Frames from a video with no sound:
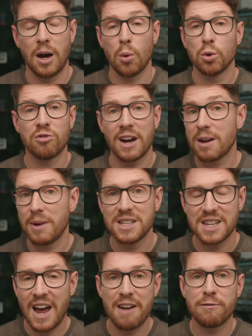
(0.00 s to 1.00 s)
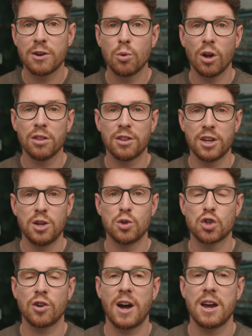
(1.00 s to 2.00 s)
I would recommend to everyone that you
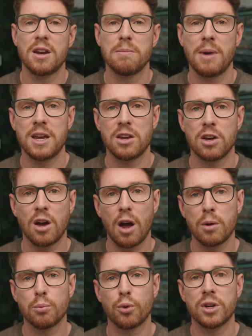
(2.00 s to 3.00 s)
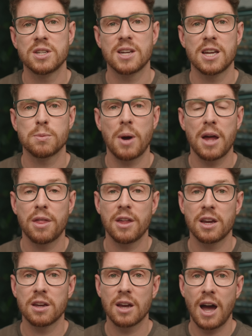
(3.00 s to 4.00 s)
try and make your own presets, but I
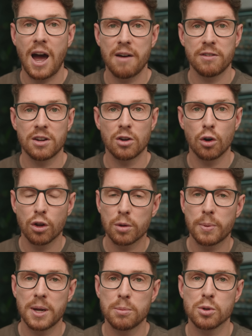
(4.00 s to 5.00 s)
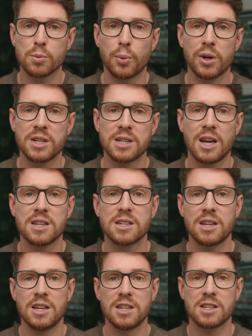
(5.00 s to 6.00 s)
think having other people's presets
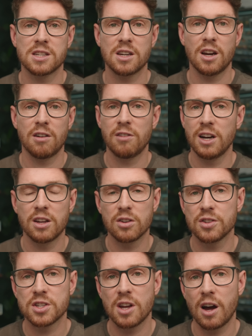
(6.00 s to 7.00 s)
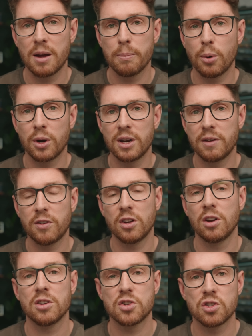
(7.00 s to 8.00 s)
is a really good starting point if you're
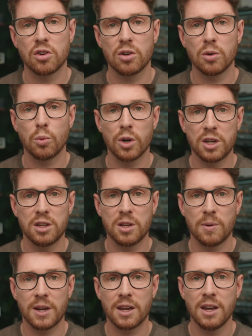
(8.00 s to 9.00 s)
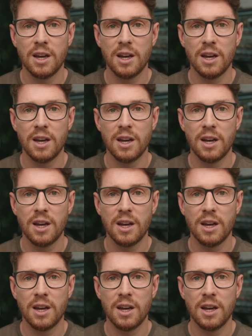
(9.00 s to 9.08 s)
not sure what you're doing.